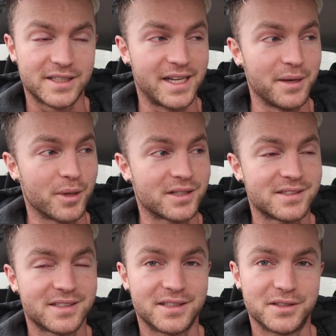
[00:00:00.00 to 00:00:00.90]

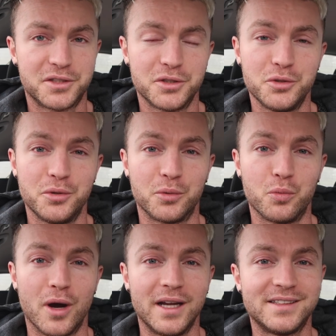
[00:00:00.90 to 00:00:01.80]
gimmicks to do with
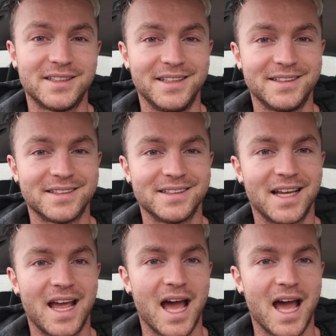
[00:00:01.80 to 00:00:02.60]
white teeth